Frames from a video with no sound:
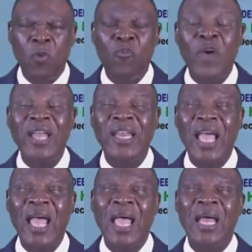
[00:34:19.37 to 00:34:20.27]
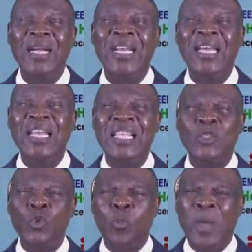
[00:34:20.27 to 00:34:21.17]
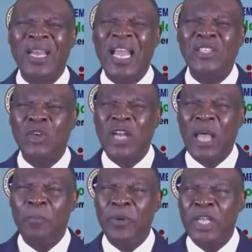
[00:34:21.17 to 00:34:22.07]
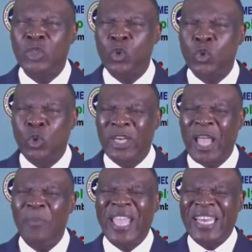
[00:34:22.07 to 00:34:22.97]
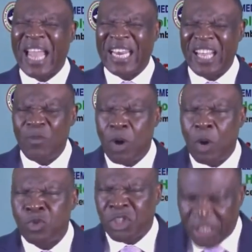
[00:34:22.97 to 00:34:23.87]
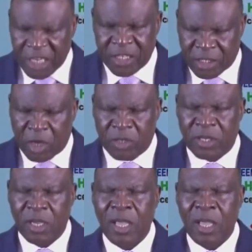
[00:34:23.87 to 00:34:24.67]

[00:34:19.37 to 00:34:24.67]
Father, release supernatural breakthrough to them in the name of Jesus.